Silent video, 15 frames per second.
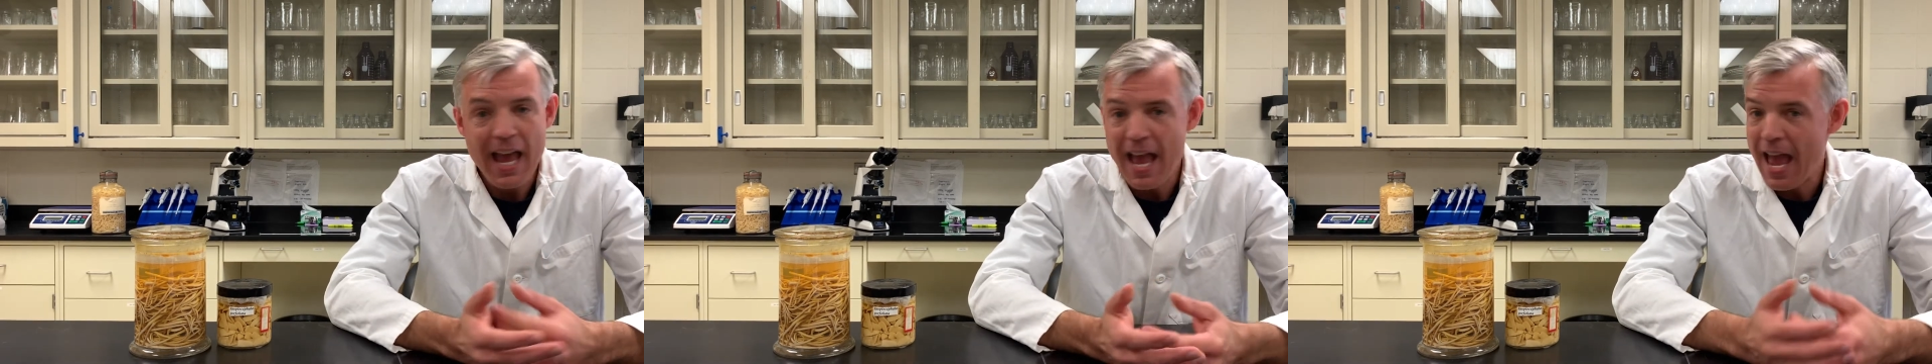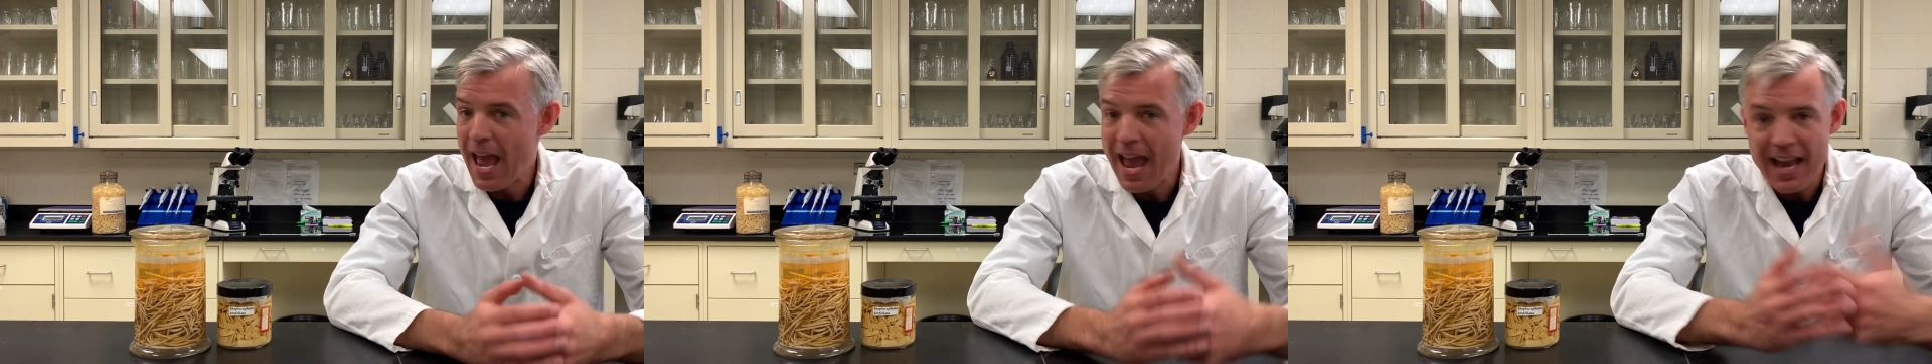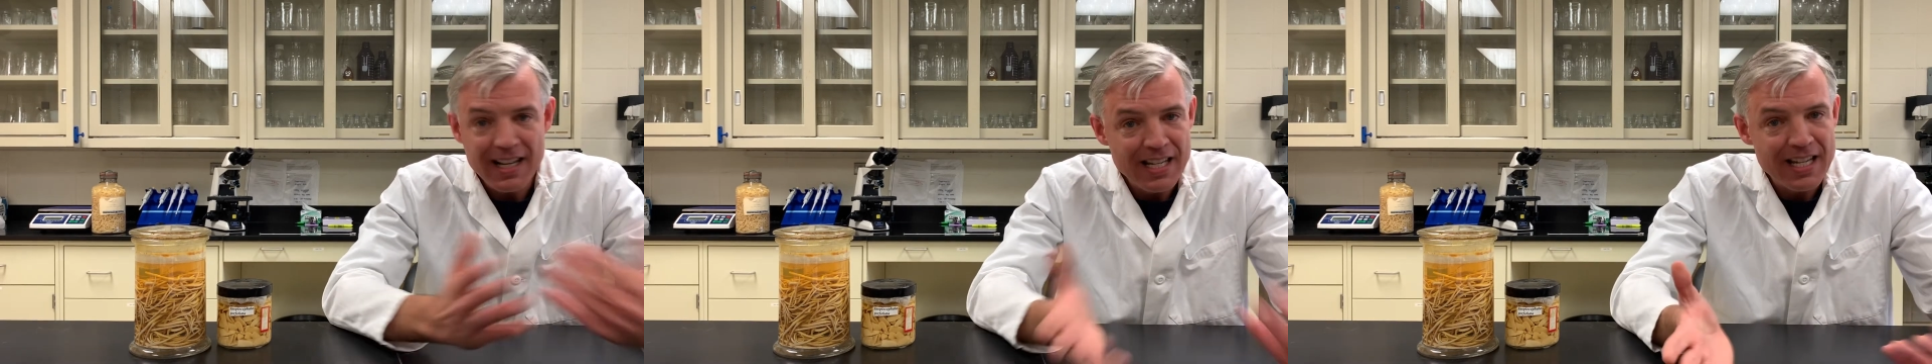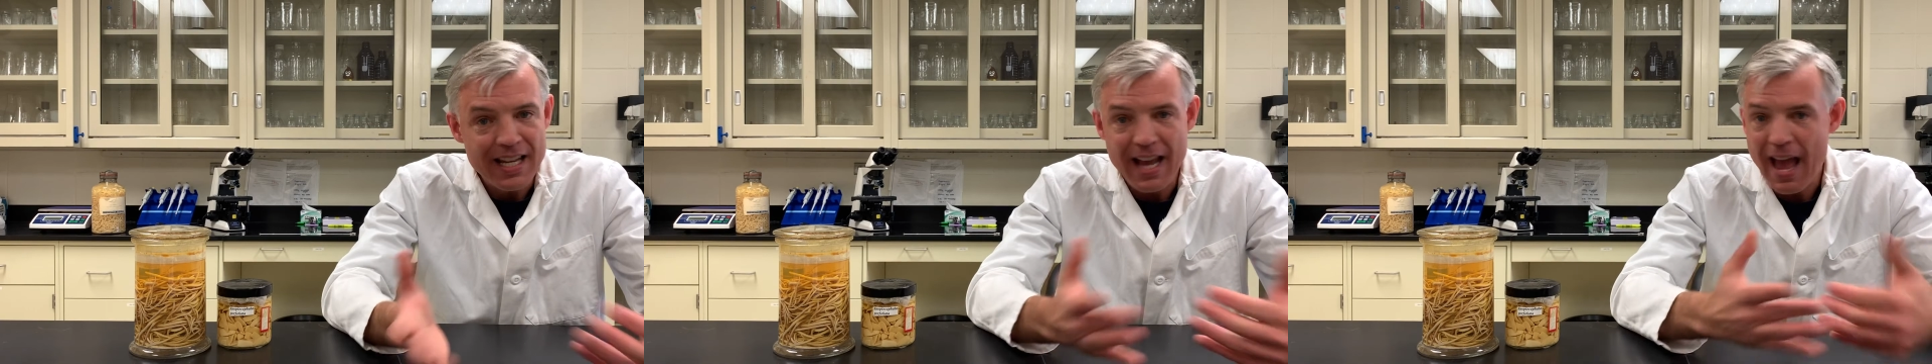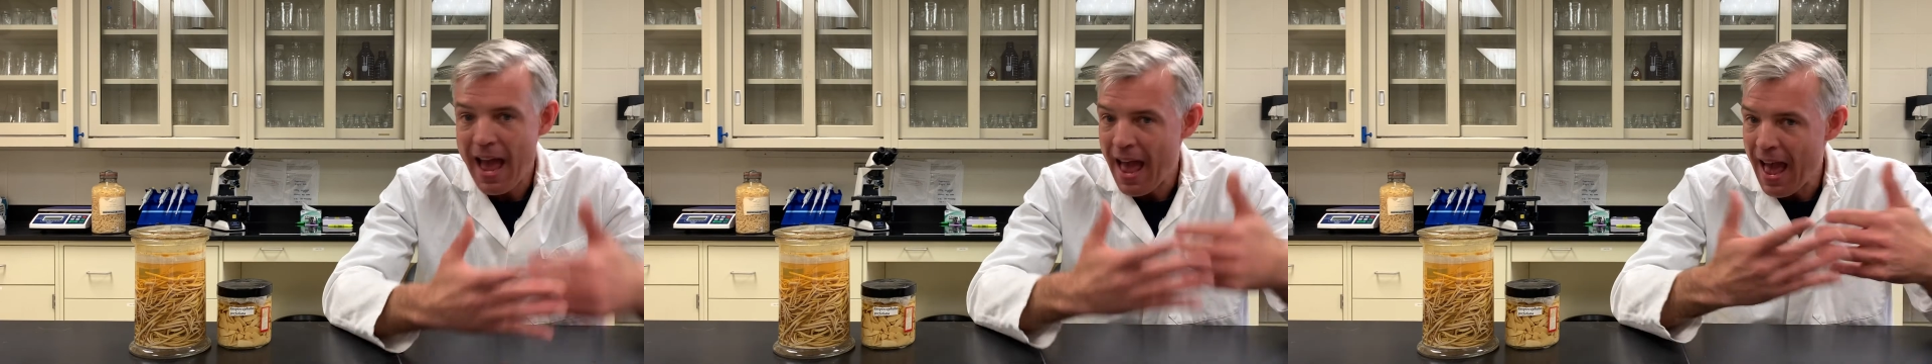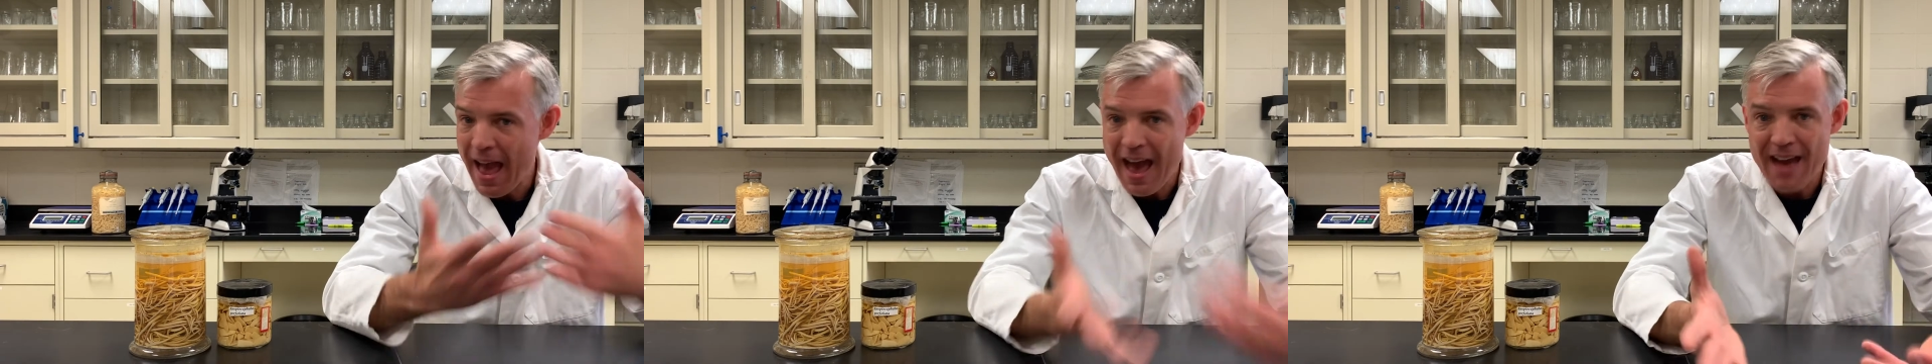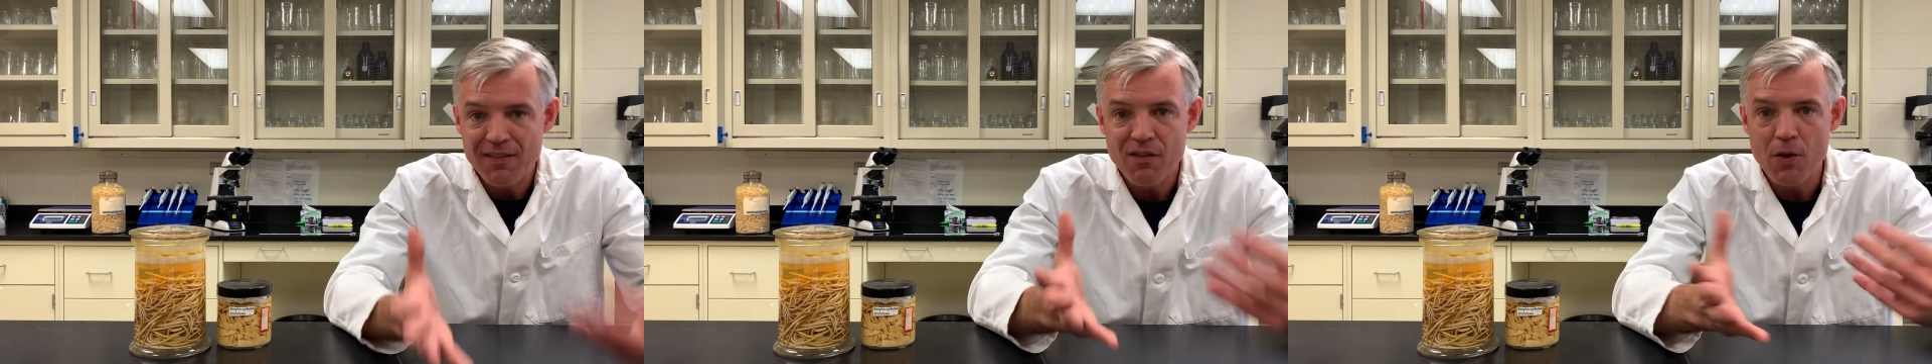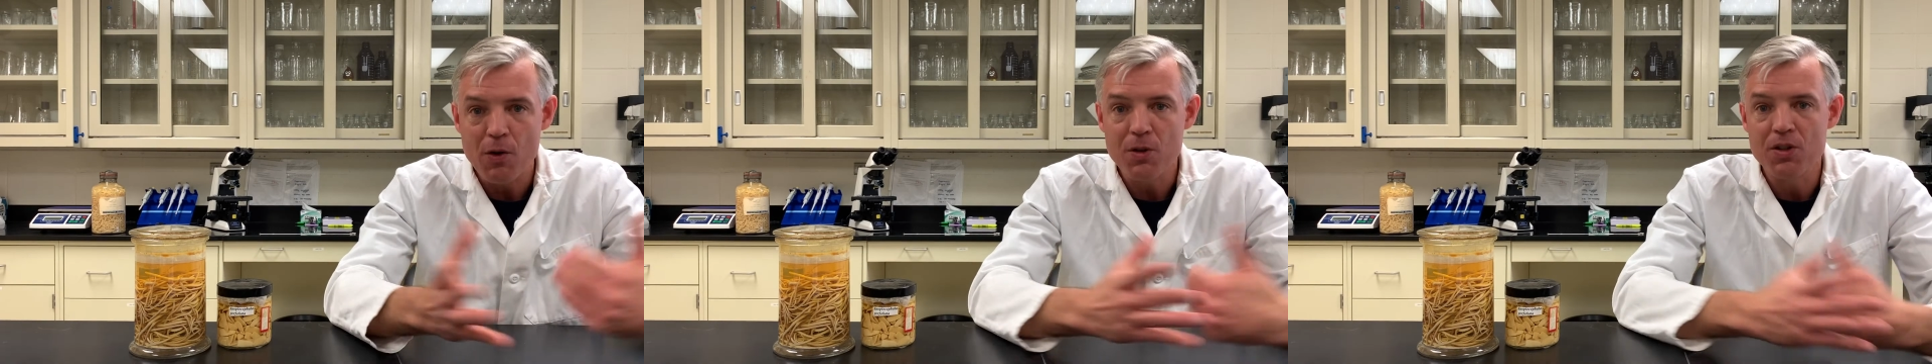any
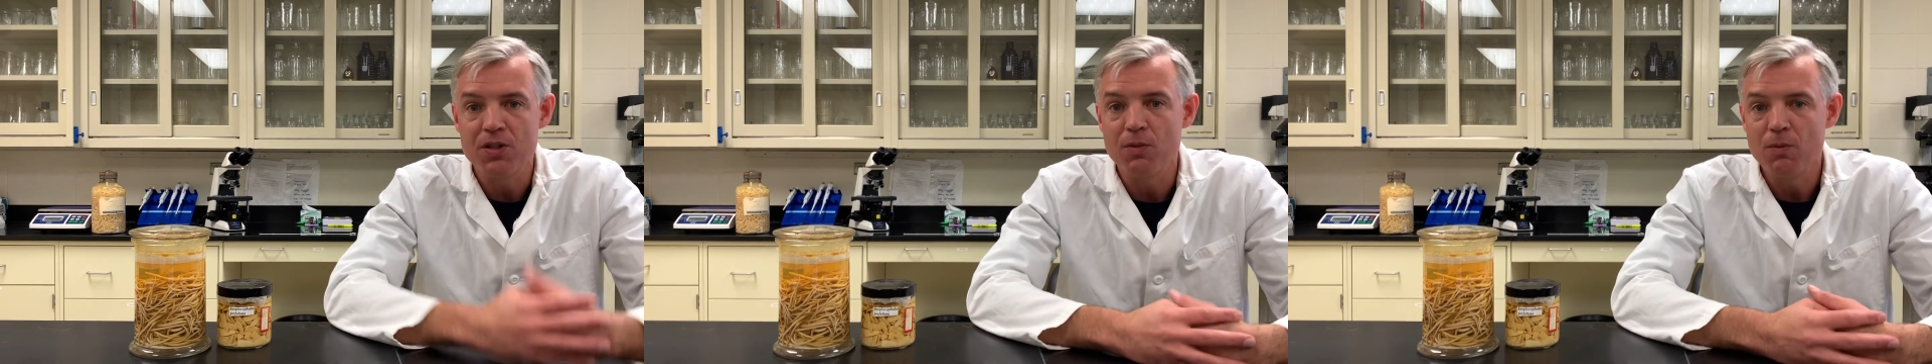adverse